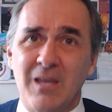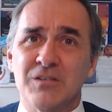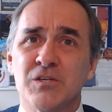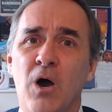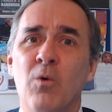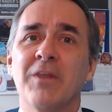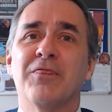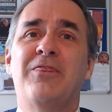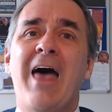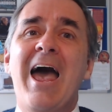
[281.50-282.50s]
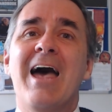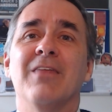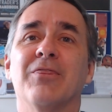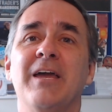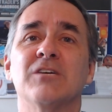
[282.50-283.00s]
So with
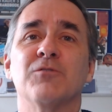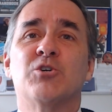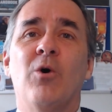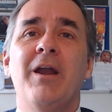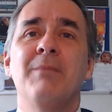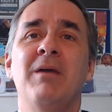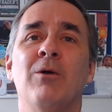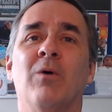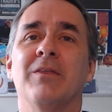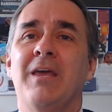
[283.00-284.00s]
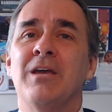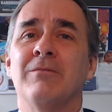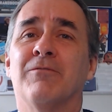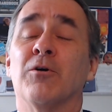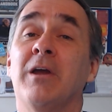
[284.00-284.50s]
that, thanks for joining me
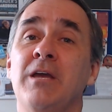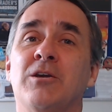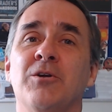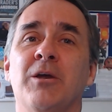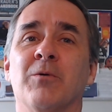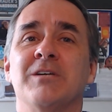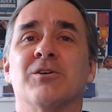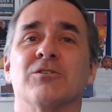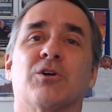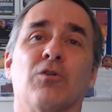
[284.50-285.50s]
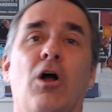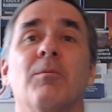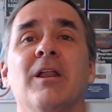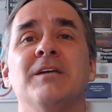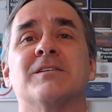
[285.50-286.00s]
for EQD Research
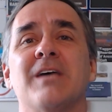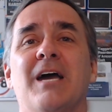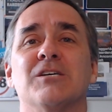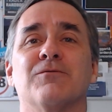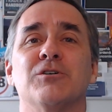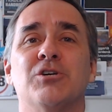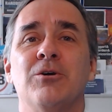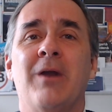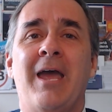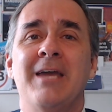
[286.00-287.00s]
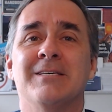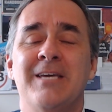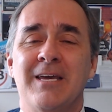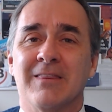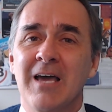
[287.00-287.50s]
Global Insights for June
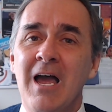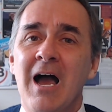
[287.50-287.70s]
18th.